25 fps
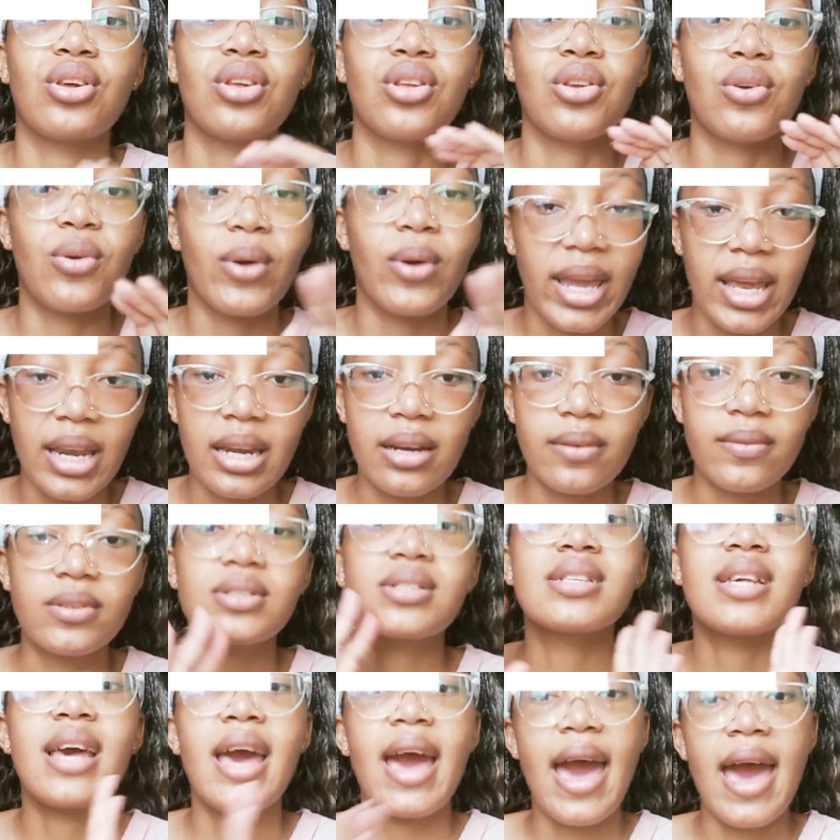your
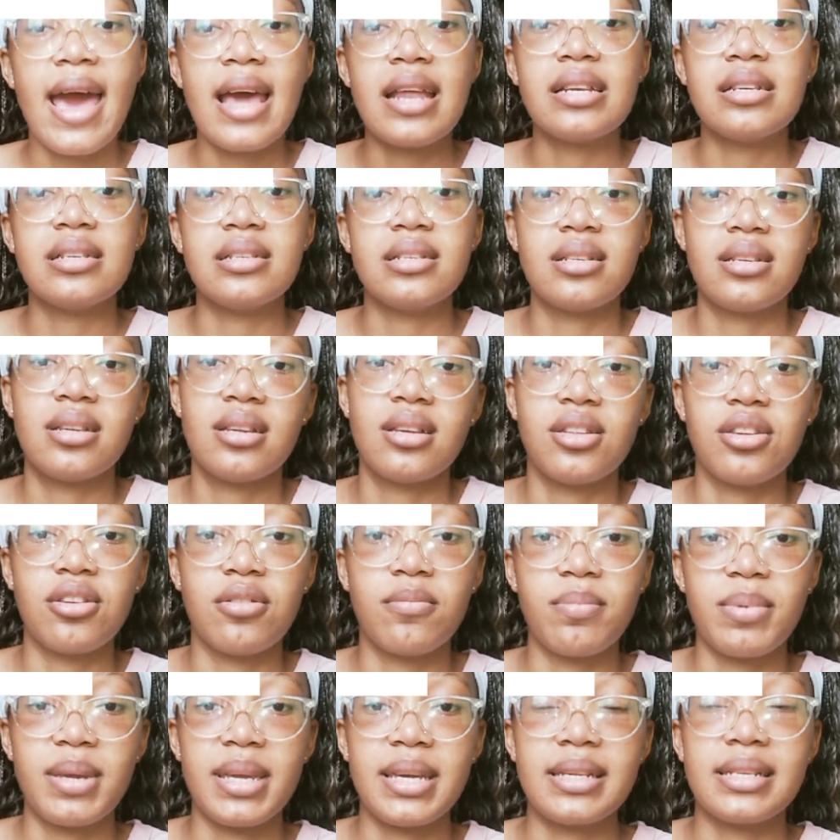A-levels and
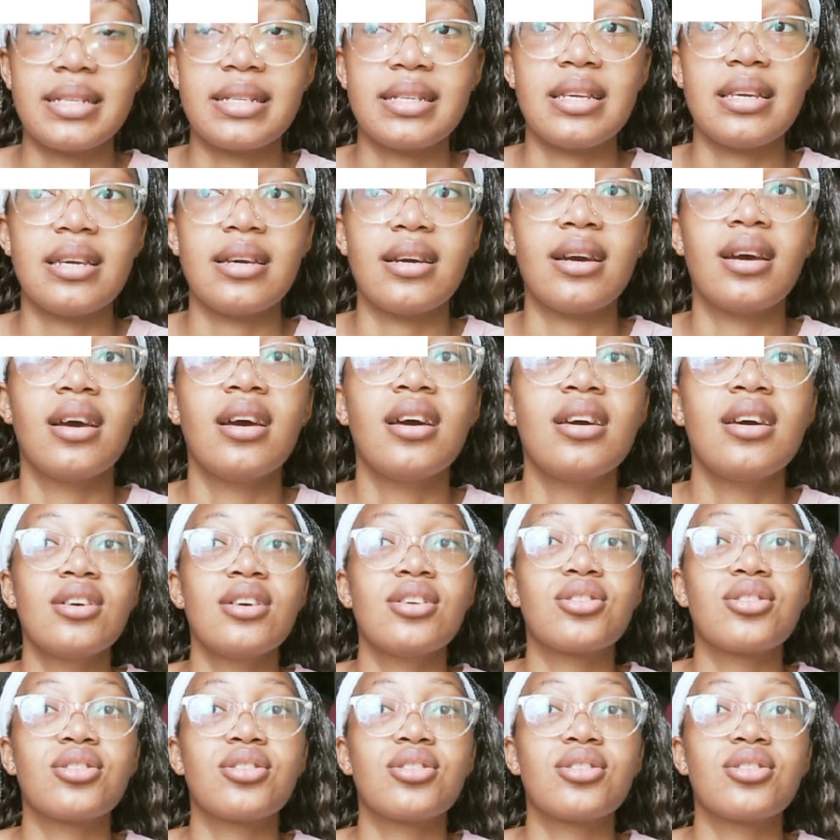your BSc year.